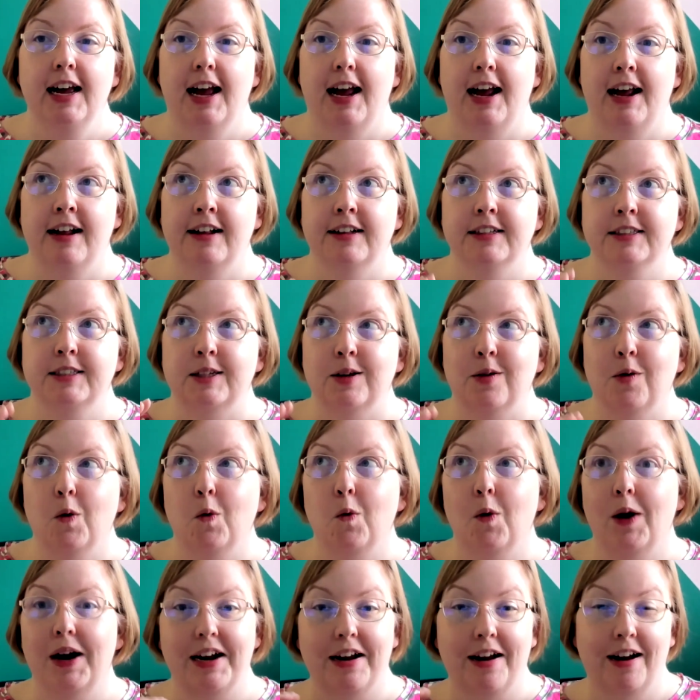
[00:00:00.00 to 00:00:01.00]
And so
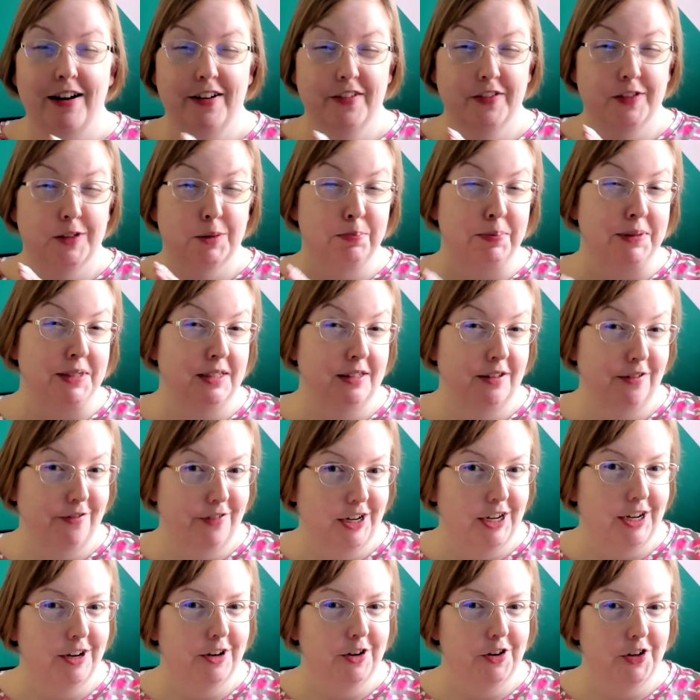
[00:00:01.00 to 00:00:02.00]
what kind of
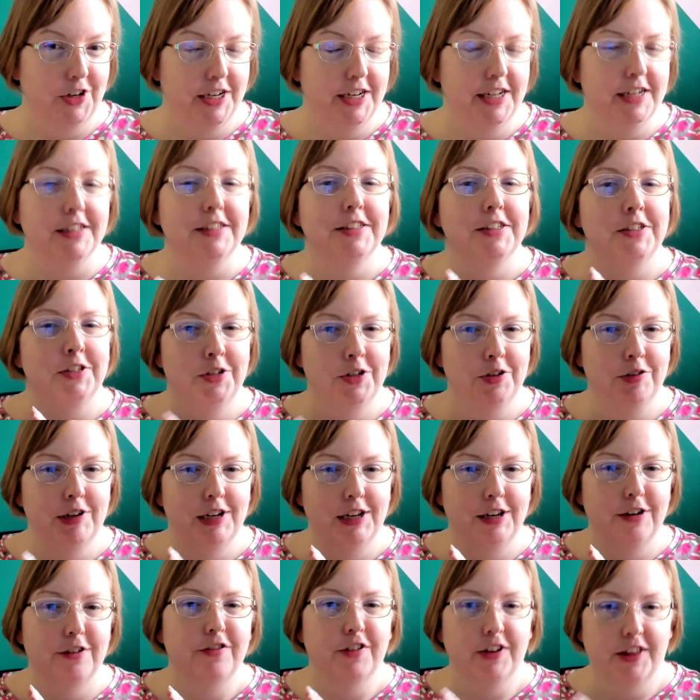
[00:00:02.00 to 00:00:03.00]
specific ingredients do you
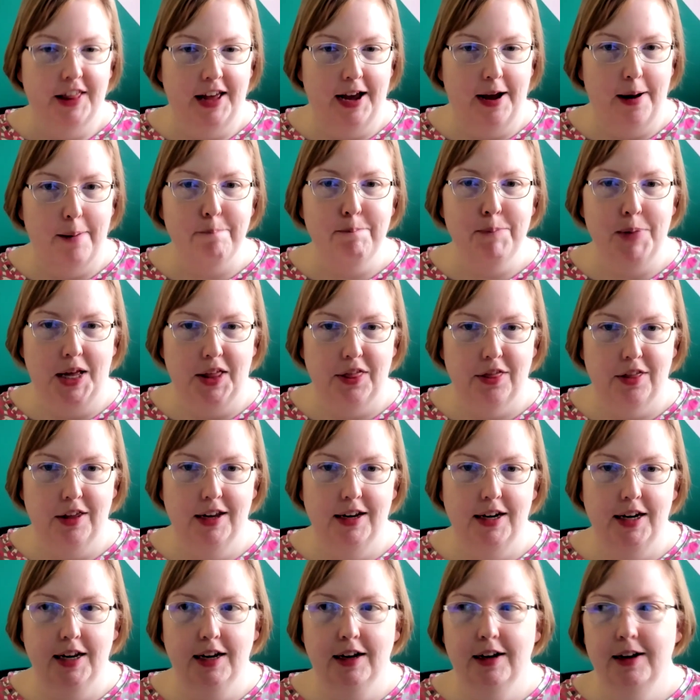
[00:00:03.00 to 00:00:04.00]
need for that
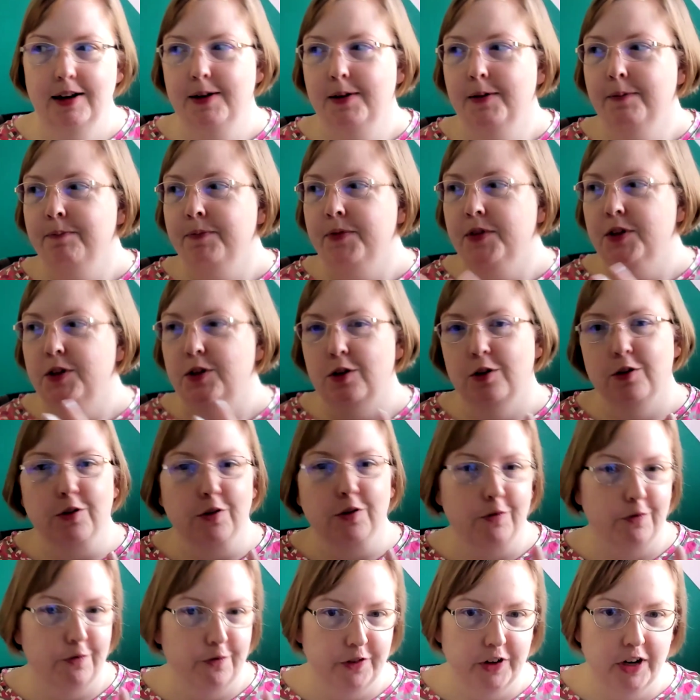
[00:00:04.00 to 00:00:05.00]
method?
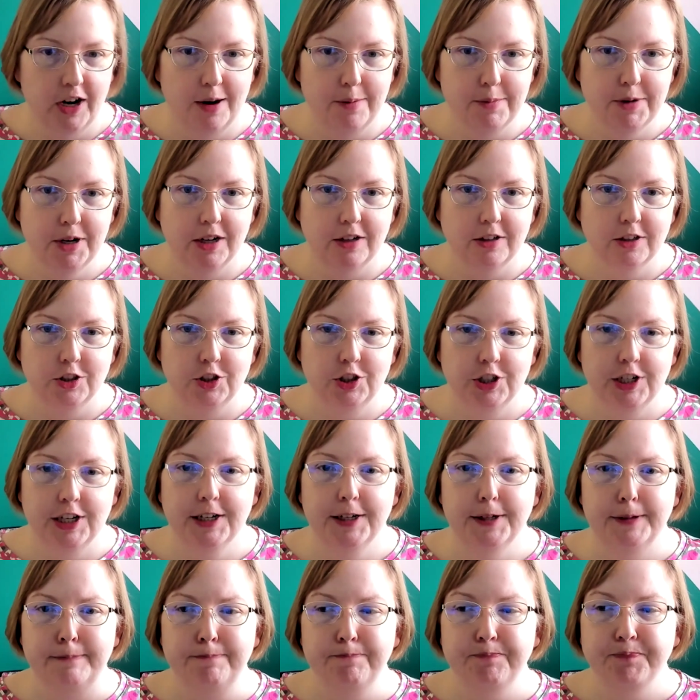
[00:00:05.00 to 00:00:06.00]
So
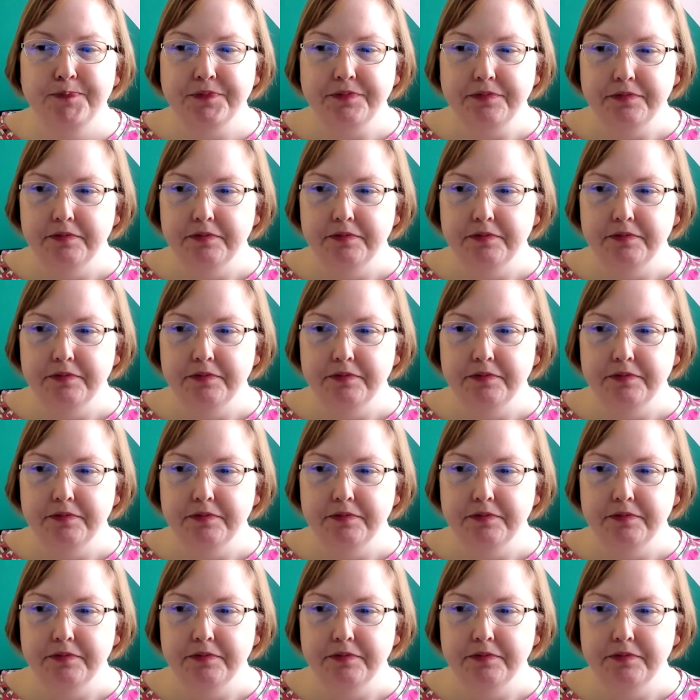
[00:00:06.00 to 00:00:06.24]
phenomenology,